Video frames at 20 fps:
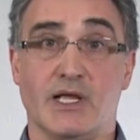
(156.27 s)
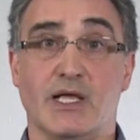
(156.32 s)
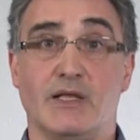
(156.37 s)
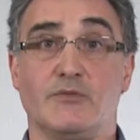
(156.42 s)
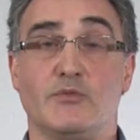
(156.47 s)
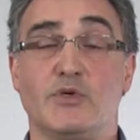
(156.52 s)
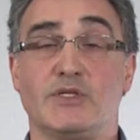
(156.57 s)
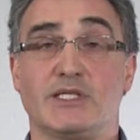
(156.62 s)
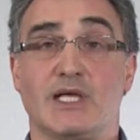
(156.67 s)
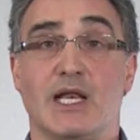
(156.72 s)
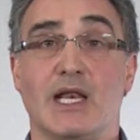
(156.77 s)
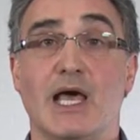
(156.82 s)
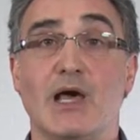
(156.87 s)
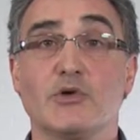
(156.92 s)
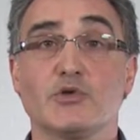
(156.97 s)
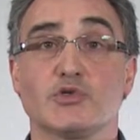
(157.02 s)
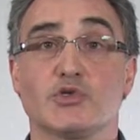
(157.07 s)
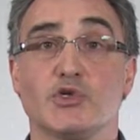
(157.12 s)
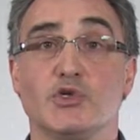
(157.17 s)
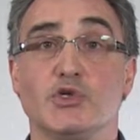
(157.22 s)
which
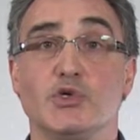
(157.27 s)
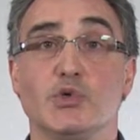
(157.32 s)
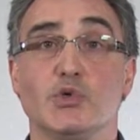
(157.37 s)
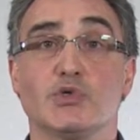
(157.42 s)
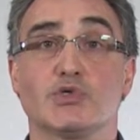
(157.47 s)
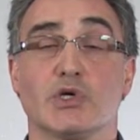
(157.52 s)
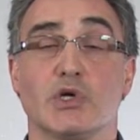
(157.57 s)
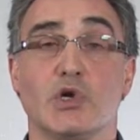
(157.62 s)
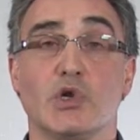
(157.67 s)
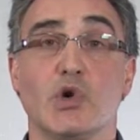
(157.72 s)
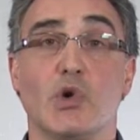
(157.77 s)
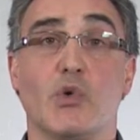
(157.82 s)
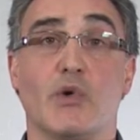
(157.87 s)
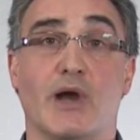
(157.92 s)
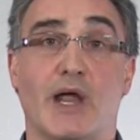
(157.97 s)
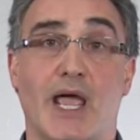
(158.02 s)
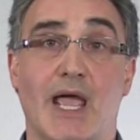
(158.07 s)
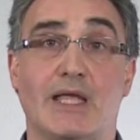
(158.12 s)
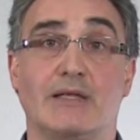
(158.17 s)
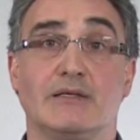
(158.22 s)
allows to use
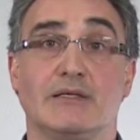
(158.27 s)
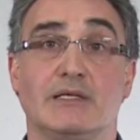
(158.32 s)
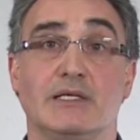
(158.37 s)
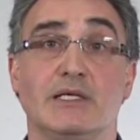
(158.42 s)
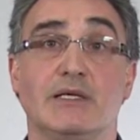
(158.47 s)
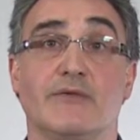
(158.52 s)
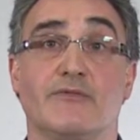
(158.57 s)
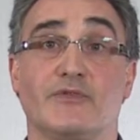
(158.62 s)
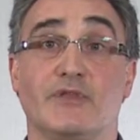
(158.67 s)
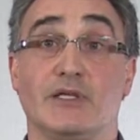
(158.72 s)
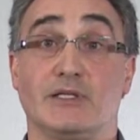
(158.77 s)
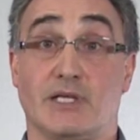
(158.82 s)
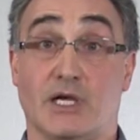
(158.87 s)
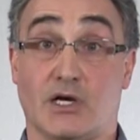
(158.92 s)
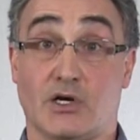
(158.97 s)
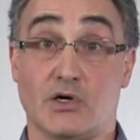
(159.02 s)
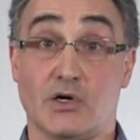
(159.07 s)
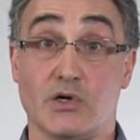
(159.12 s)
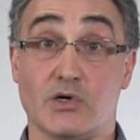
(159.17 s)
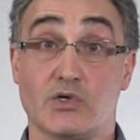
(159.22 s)
lower-end TFT
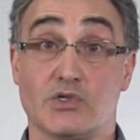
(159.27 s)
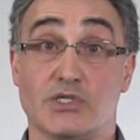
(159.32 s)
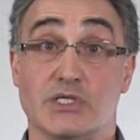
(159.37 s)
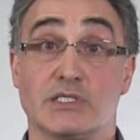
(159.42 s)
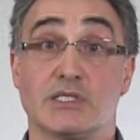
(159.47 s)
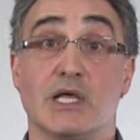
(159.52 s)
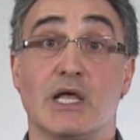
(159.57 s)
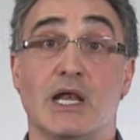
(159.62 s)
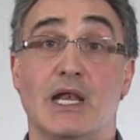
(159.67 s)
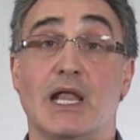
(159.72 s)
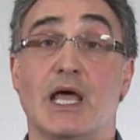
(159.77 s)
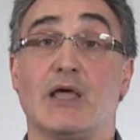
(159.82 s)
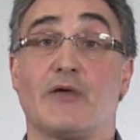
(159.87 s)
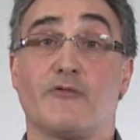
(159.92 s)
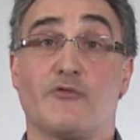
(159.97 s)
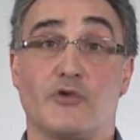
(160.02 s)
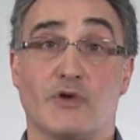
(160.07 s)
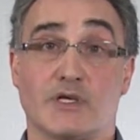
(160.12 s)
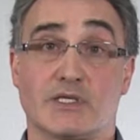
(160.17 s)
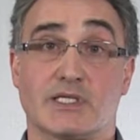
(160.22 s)
technologies like,
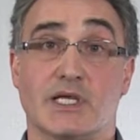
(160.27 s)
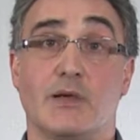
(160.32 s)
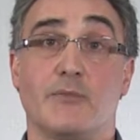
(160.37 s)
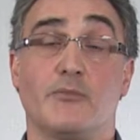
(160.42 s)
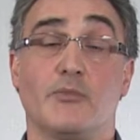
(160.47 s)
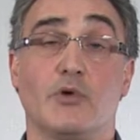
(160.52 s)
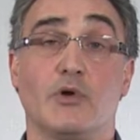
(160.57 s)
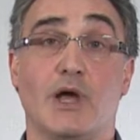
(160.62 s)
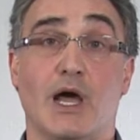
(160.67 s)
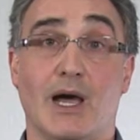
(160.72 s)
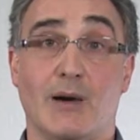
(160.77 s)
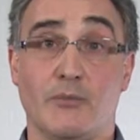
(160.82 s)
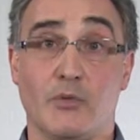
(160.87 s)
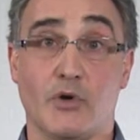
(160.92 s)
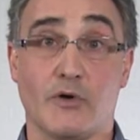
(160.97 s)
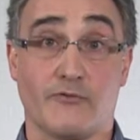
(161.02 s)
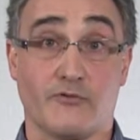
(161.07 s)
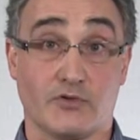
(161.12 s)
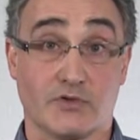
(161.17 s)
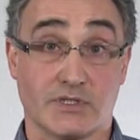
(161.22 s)
for example,
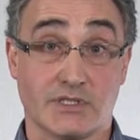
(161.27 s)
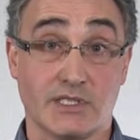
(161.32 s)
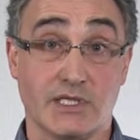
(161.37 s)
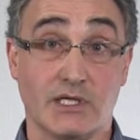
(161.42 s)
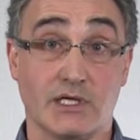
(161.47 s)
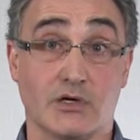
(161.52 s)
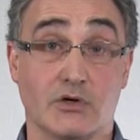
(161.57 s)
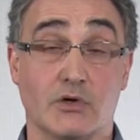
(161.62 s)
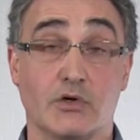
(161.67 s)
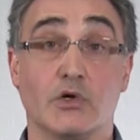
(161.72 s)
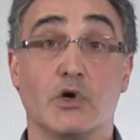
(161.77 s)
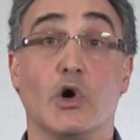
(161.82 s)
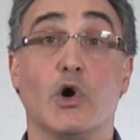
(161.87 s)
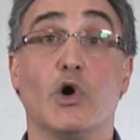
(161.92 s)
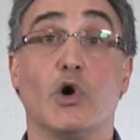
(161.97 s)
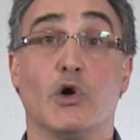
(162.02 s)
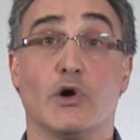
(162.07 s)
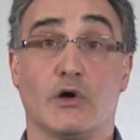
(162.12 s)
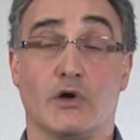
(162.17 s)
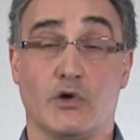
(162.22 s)
amorphous silicon
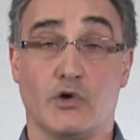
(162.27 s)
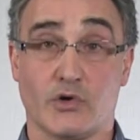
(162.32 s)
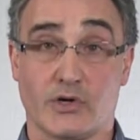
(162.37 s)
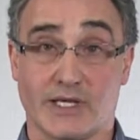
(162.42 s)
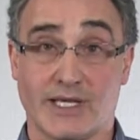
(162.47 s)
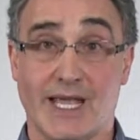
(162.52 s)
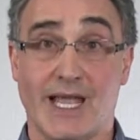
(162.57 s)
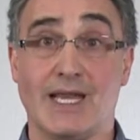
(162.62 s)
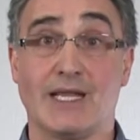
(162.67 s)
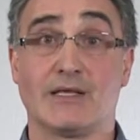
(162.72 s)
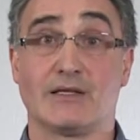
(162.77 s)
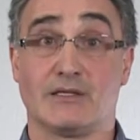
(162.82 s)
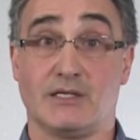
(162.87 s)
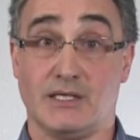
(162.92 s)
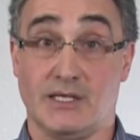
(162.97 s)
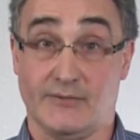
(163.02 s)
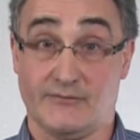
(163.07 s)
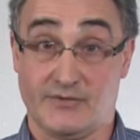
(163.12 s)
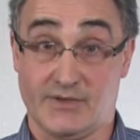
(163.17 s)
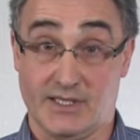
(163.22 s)
or organic
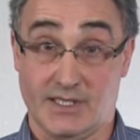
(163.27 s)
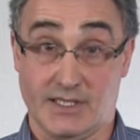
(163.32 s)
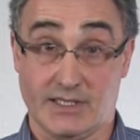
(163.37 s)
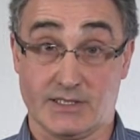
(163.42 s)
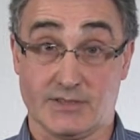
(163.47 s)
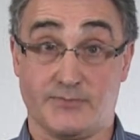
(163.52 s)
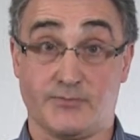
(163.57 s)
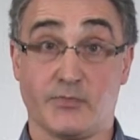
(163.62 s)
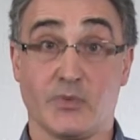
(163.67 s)
TFTs.